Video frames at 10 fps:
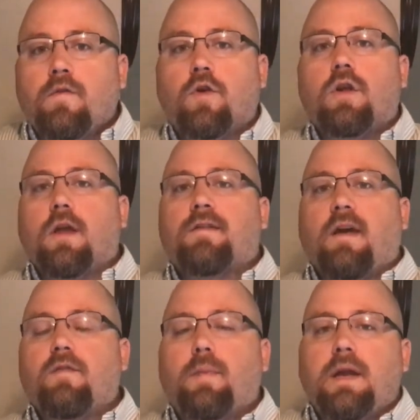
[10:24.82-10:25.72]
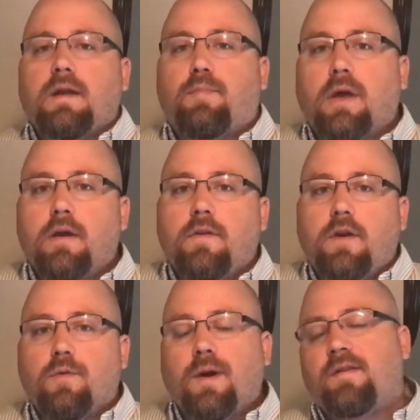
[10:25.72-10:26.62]
So good luck to everybody in the Player of the
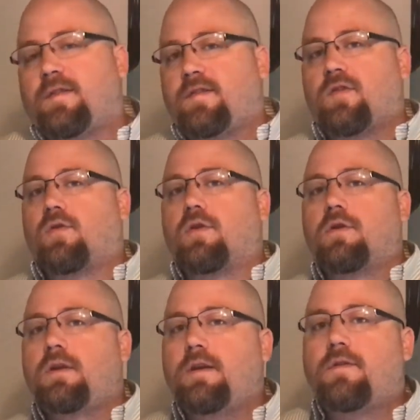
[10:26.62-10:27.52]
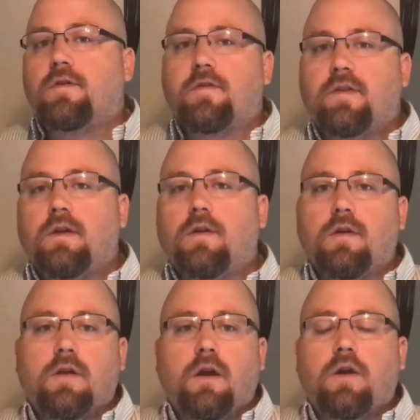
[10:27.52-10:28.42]
Year race. It's still early. There's
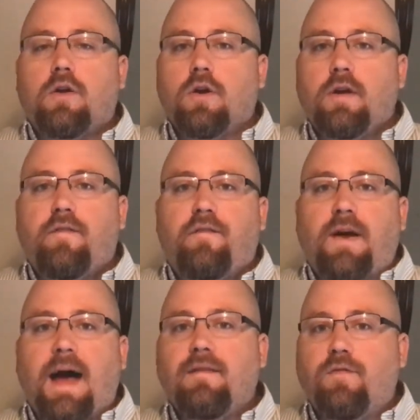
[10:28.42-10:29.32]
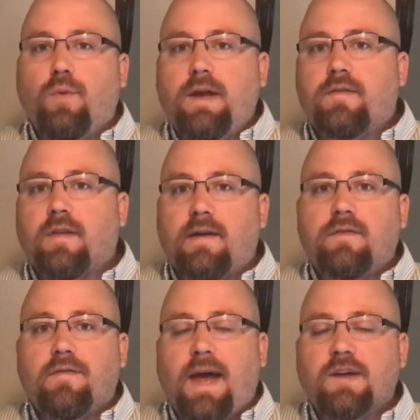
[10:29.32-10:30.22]
still a good five weeks
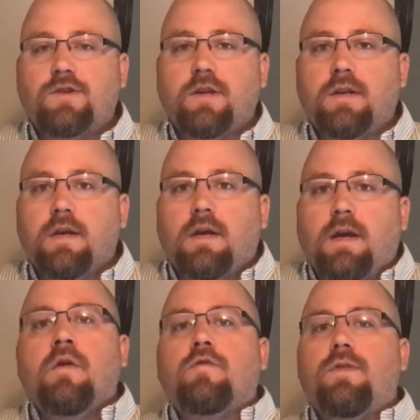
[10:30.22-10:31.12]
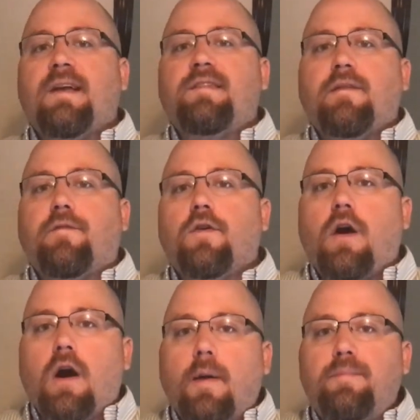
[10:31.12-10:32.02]
left of action. So that's it for
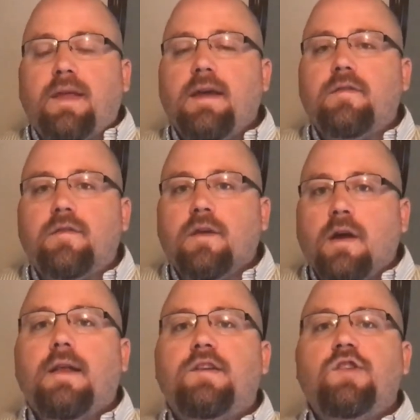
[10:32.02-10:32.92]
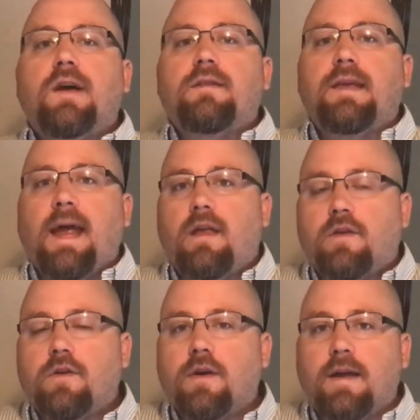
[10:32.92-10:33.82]
our updates. Let's check the
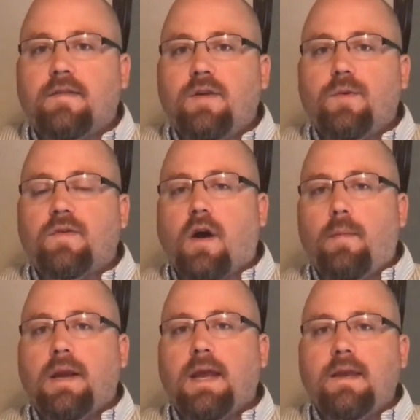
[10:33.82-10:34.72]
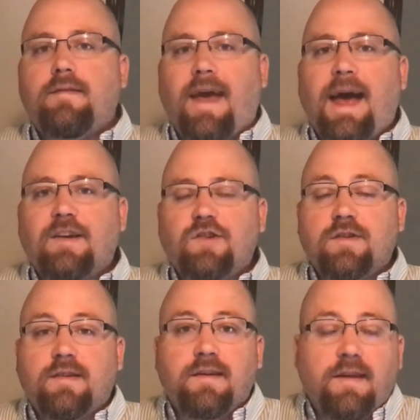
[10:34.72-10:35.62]
calendar and see what's coming into
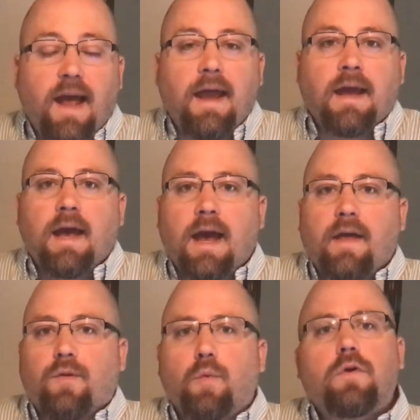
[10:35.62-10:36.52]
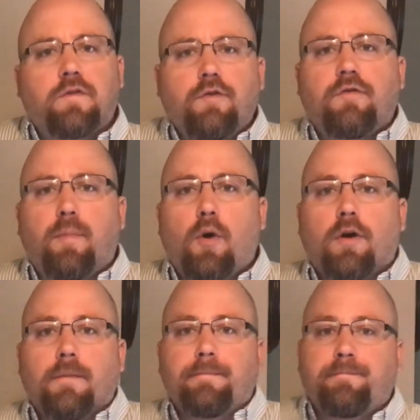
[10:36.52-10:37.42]
action today at the World Series
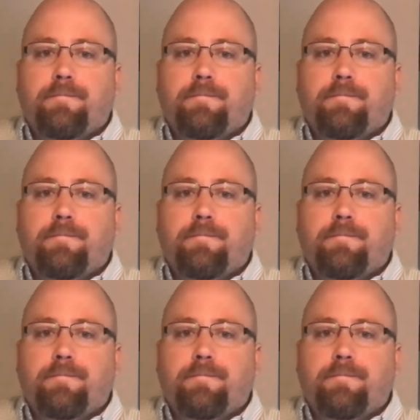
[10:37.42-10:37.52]
Poker.